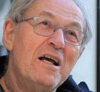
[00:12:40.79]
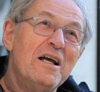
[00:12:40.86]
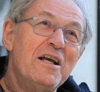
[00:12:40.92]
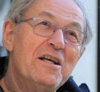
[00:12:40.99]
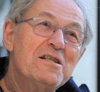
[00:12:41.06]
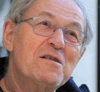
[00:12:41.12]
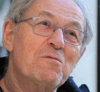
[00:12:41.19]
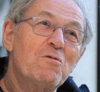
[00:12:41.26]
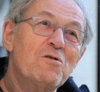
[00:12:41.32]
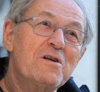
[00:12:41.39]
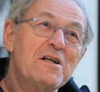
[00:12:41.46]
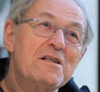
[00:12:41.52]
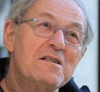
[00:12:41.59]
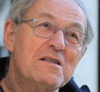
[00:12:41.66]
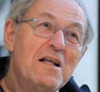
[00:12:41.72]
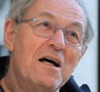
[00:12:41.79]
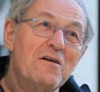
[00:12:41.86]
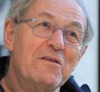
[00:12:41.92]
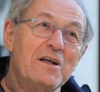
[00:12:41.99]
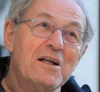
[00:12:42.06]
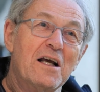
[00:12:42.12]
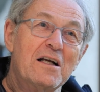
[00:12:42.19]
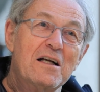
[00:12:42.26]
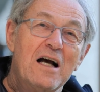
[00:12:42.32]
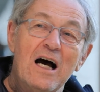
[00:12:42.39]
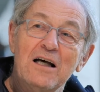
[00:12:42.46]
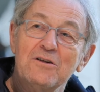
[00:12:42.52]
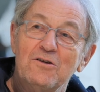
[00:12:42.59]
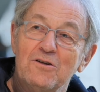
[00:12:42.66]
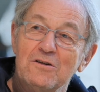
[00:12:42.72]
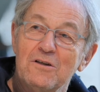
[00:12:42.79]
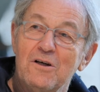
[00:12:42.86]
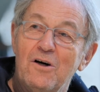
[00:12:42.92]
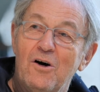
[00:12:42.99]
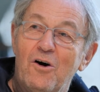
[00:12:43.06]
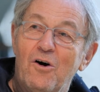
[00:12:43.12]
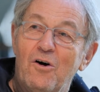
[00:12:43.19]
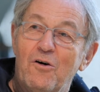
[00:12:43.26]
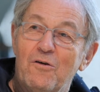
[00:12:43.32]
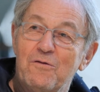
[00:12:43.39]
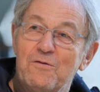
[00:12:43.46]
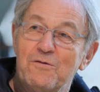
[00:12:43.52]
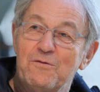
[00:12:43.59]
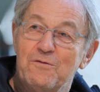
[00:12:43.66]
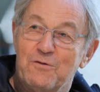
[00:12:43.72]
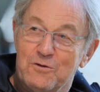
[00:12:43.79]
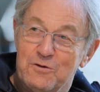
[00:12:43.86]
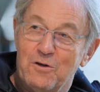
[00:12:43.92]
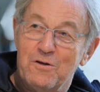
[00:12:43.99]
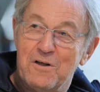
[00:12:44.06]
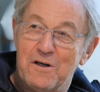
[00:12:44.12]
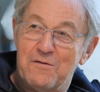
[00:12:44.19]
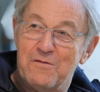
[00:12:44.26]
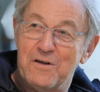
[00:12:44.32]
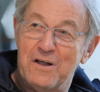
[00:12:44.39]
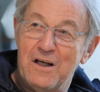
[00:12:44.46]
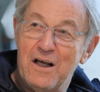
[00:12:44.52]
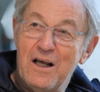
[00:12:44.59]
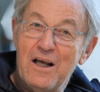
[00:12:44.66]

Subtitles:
his work is now in a canon of photography.